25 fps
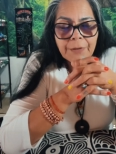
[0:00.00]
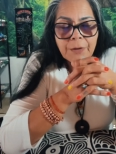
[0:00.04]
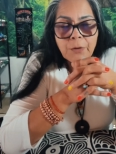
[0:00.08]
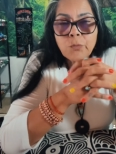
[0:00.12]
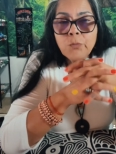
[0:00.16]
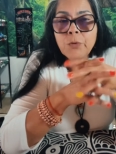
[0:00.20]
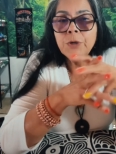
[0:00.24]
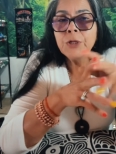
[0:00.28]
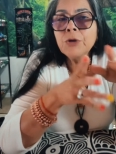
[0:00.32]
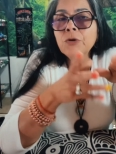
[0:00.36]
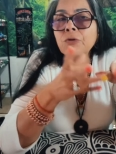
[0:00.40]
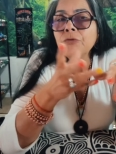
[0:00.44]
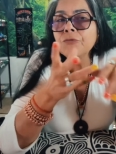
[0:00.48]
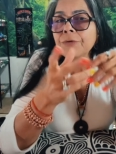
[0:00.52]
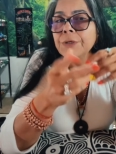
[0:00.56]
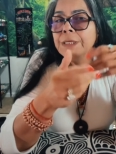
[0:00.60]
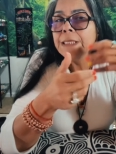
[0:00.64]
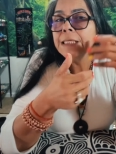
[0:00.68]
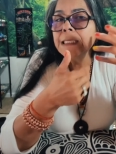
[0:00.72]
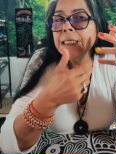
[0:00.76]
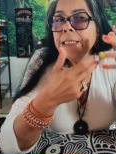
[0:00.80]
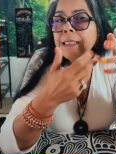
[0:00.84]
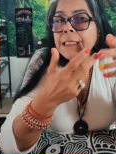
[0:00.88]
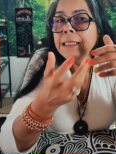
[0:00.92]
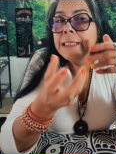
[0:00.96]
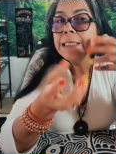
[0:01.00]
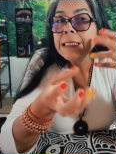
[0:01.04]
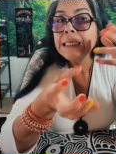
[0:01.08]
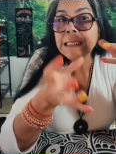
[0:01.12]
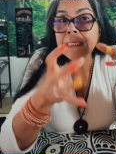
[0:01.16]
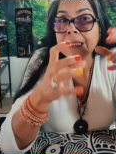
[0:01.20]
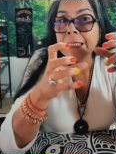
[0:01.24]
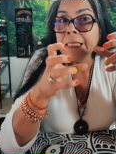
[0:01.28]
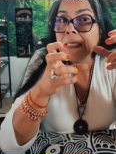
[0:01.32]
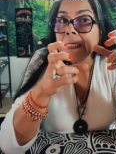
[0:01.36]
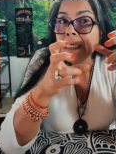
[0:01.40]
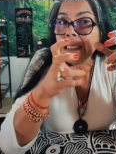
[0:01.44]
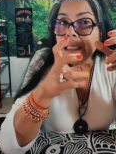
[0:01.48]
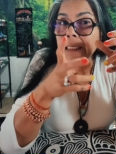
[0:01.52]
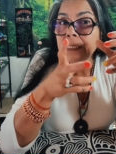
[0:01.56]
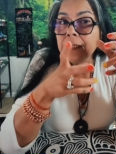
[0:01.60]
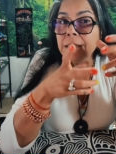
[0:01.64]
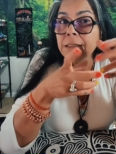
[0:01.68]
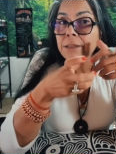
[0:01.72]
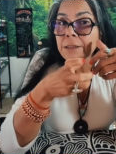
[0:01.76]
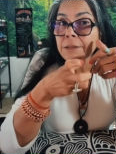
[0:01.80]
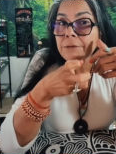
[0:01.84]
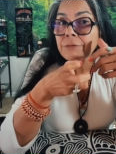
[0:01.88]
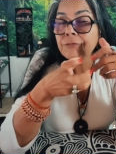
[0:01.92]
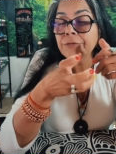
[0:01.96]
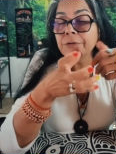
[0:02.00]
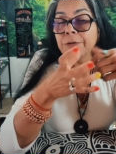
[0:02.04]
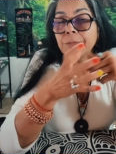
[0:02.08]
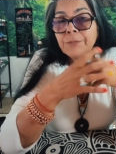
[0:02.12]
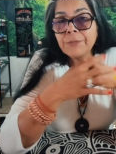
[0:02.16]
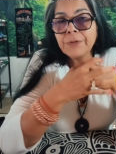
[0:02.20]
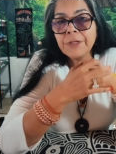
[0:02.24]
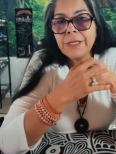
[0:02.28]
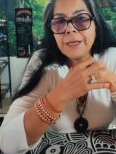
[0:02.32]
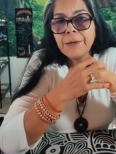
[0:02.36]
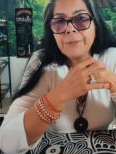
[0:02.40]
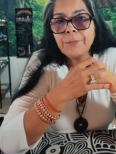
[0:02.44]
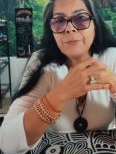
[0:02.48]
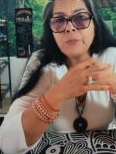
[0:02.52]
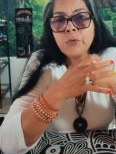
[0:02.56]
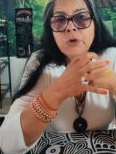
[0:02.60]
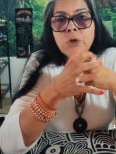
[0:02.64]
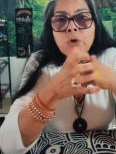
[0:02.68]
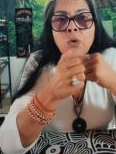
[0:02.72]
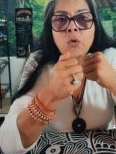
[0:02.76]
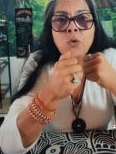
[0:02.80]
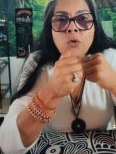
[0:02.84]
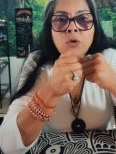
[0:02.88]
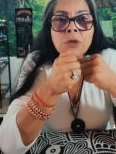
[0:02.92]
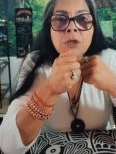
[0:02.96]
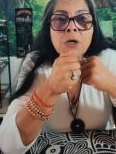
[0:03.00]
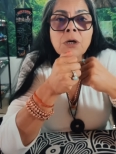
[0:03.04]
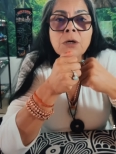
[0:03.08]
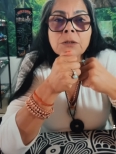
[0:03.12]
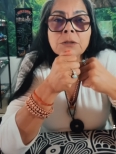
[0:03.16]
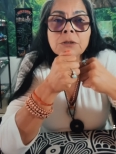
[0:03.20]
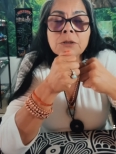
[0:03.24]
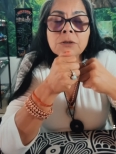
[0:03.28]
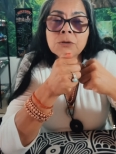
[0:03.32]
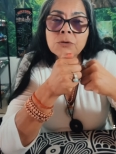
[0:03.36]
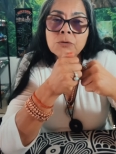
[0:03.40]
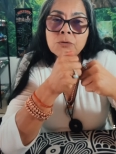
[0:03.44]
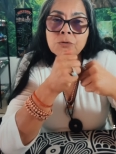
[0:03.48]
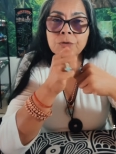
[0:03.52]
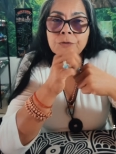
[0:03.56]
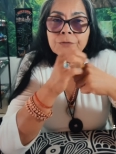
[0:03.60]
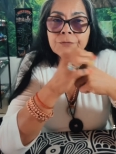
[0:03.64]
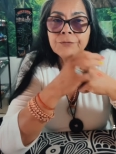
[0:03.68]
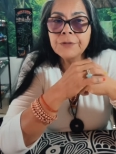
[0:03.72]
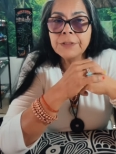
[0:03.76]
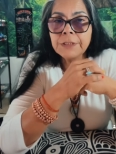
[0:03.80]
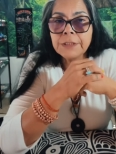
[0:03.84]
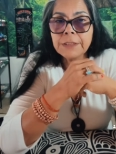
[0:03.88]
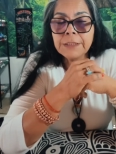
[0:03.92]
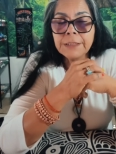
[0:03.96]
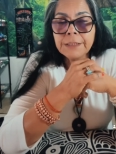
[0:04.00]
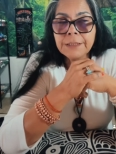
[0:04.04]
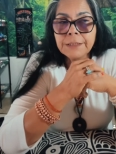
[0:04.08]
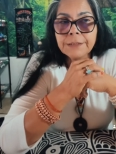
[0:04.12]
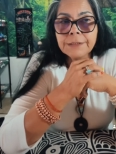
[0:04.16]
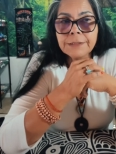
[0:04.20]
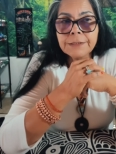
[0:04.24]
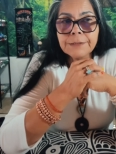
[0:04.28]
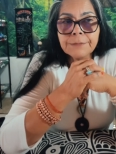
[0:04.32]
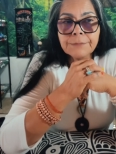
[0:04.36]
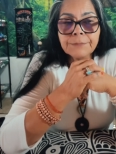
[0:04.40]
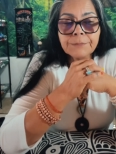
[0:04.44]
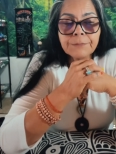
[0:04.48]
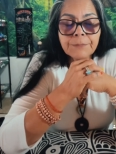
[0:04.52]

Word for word: we don't really heal from them. We hold on to those feelings.